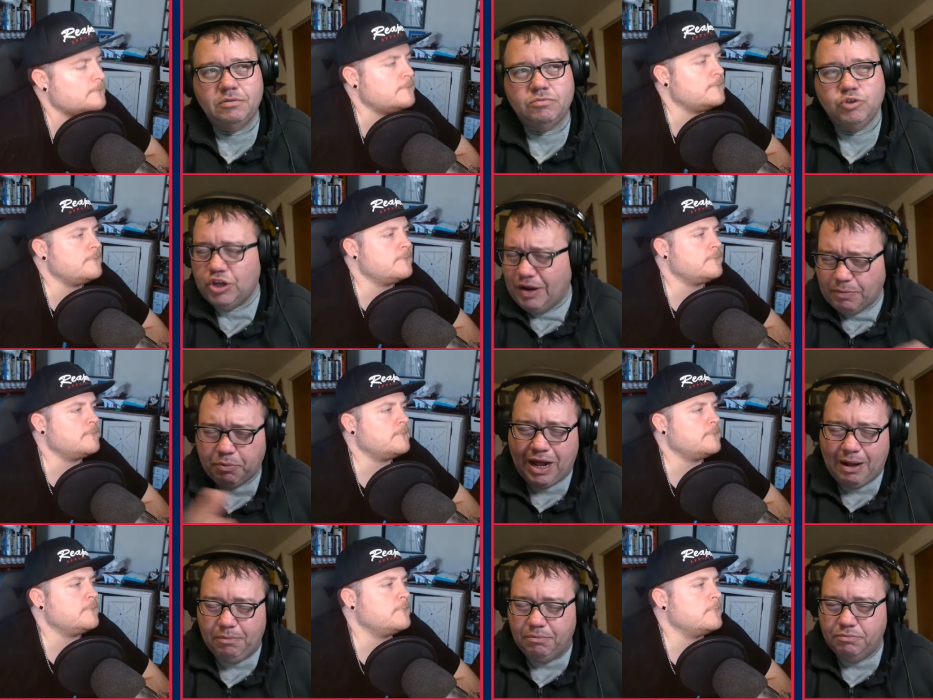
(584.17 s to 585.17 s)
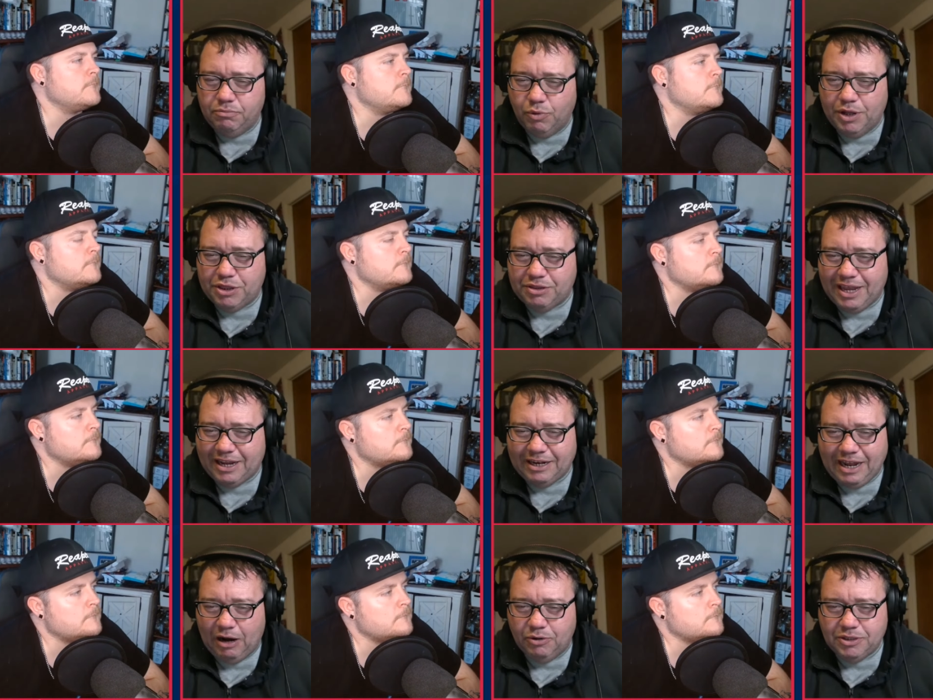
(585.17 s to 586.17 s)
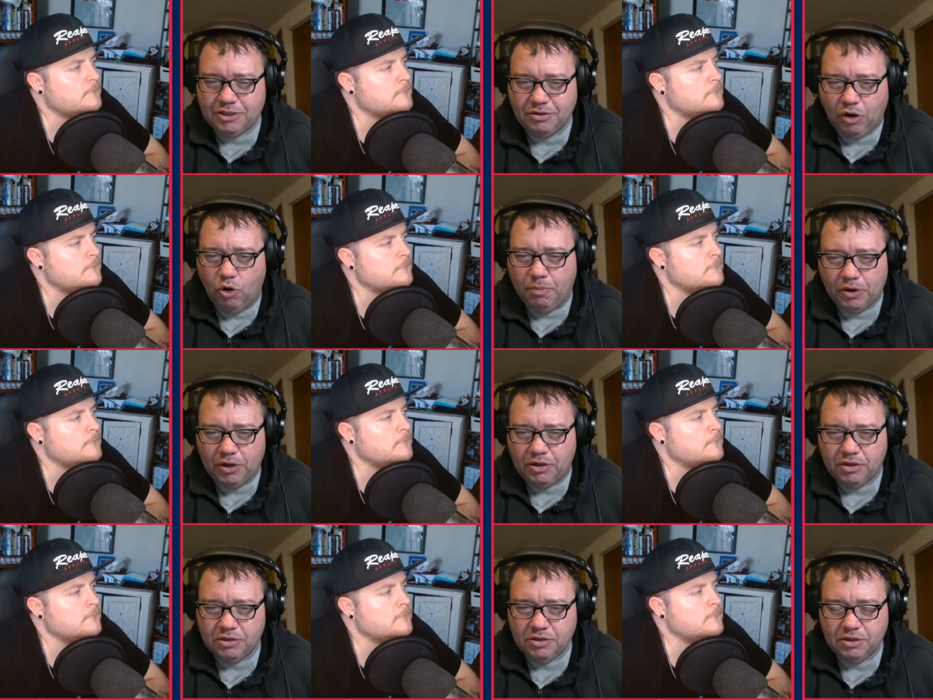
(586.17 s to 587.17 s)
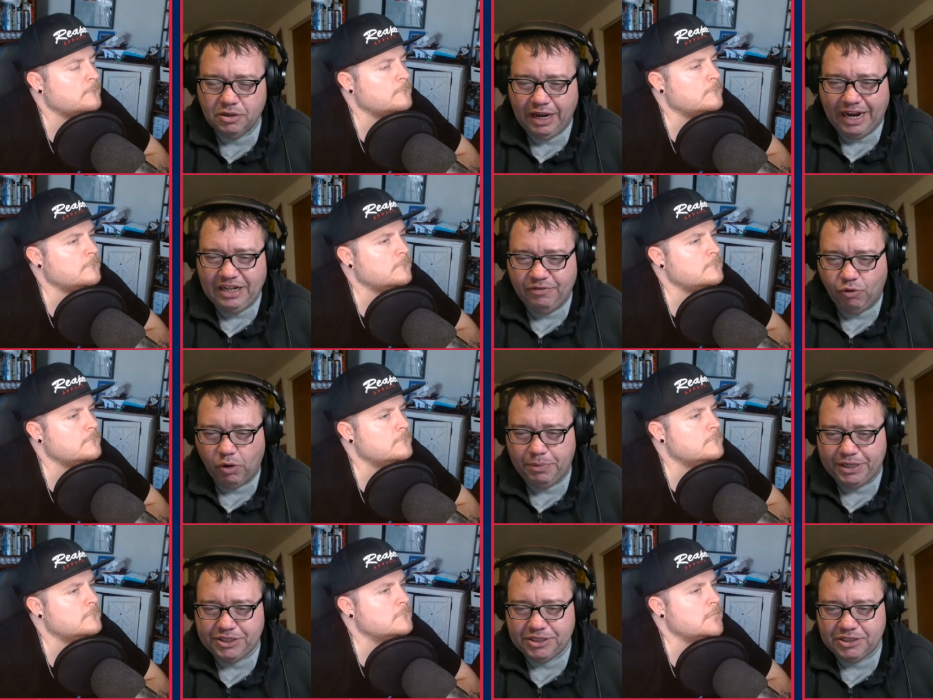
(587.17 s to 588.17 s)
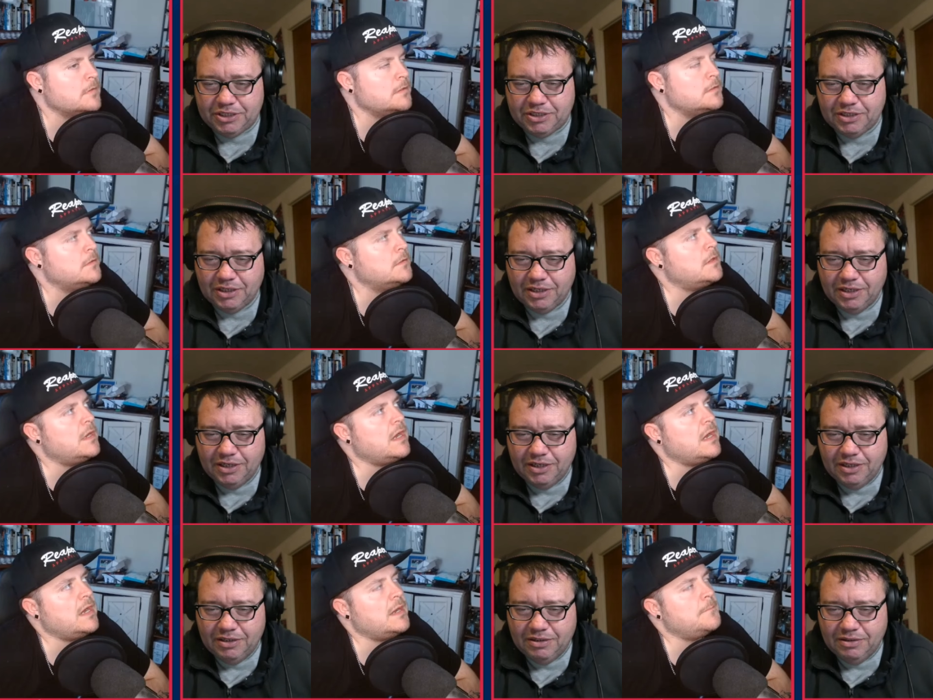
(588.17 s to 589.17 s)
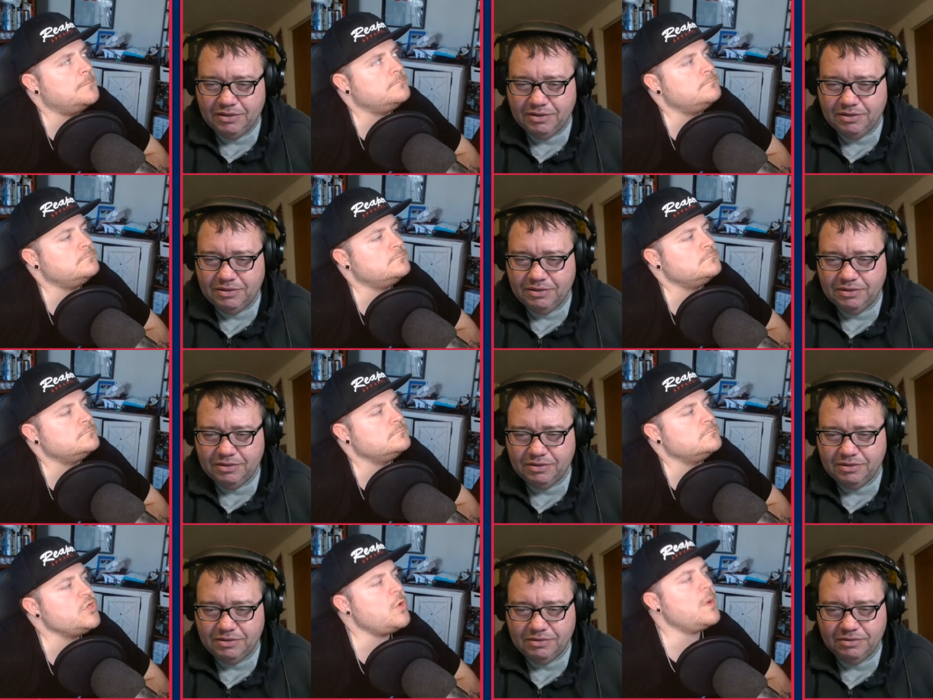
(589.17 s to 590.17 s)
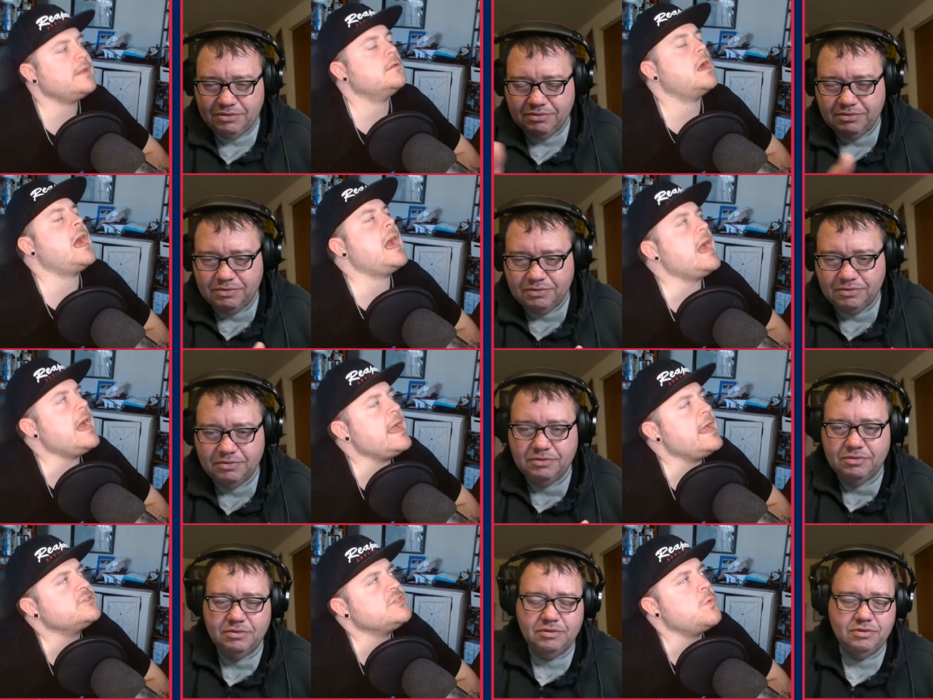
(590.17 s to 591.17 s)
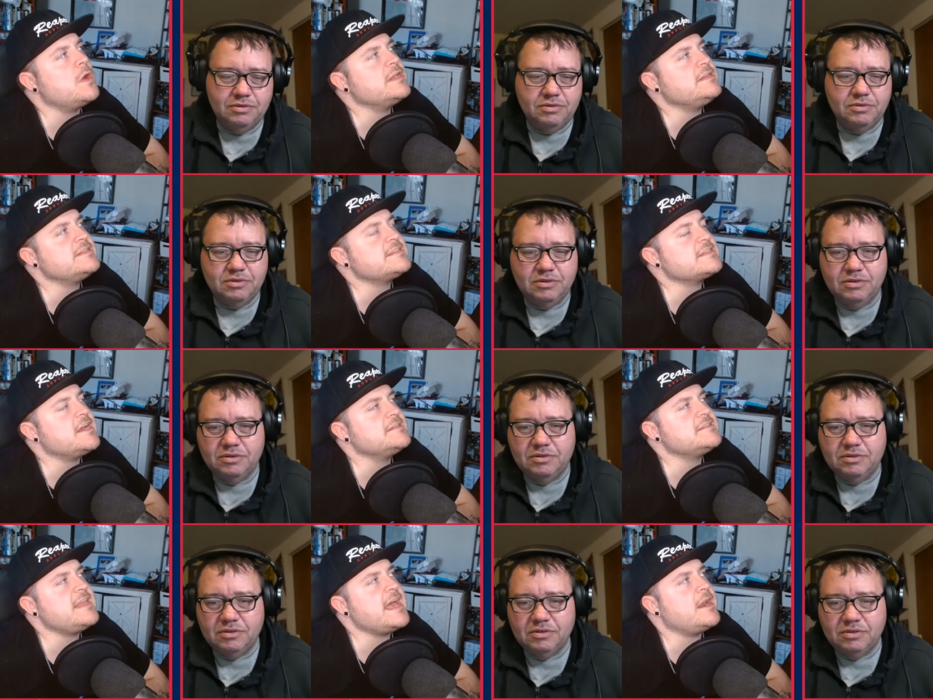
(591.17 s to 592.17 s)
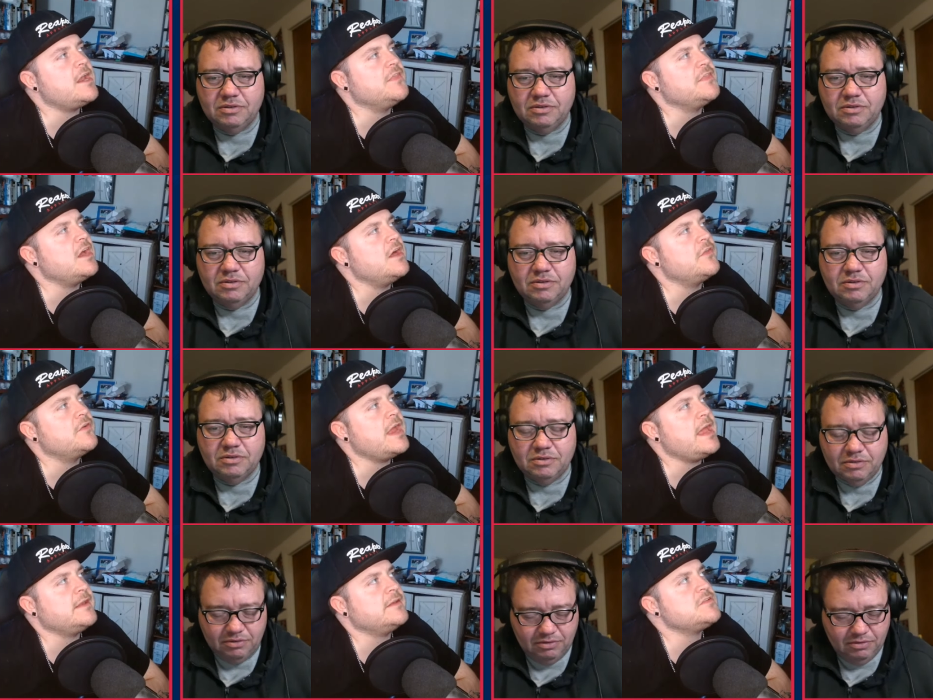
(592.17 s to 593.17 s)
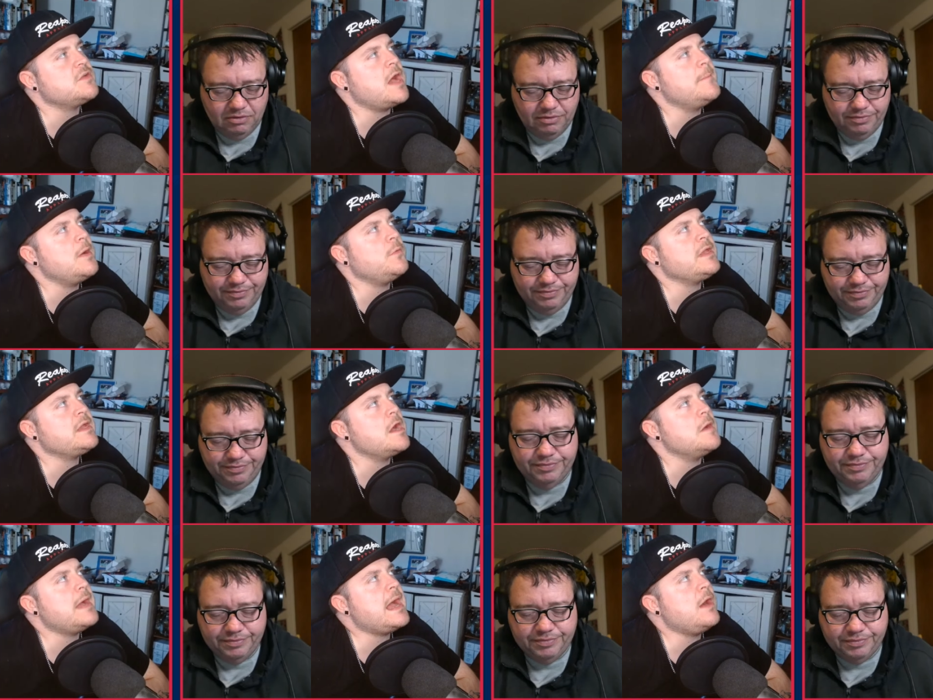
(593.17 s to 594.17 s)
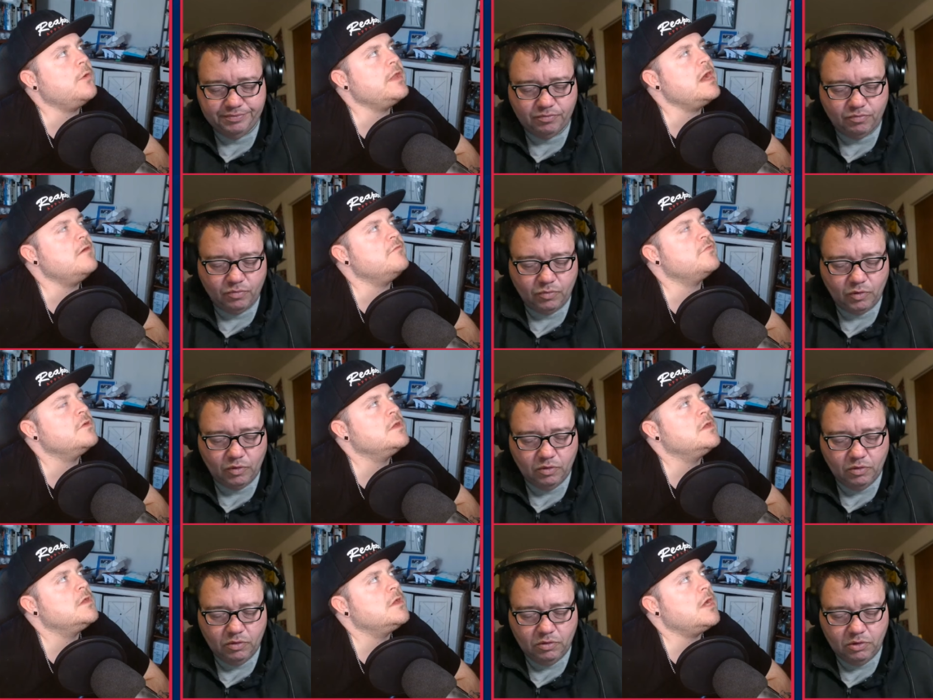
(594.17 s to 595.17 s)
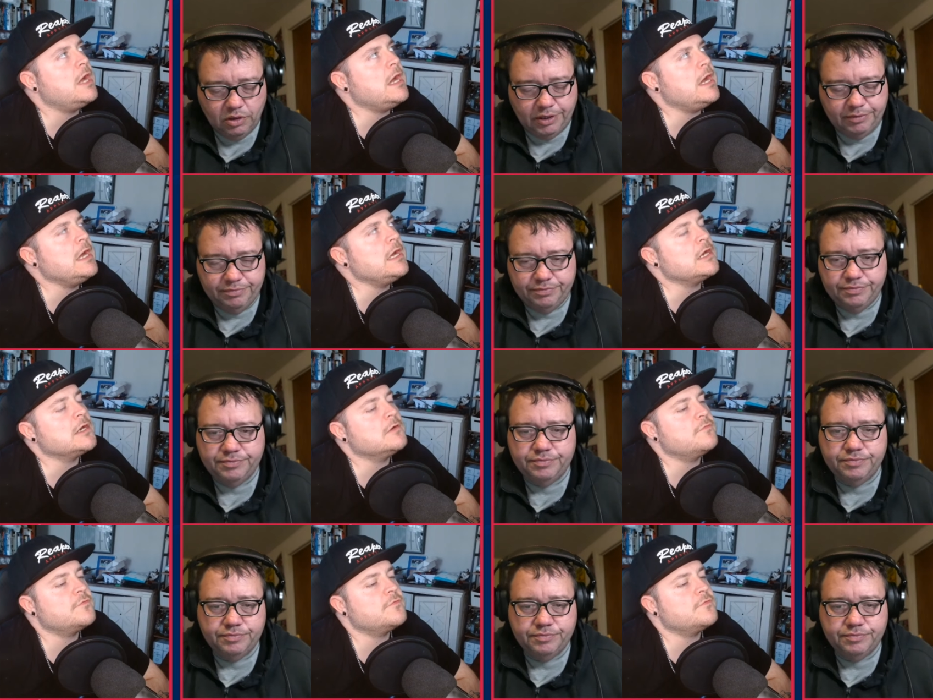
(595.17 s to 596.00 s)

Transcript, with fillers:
Speaker 1: do you have a problem with taking out Ober, eighty-four pitches? Um,
Speaker 2: you know what? I actually want to discuss that on the other end. So how about we come out of right. our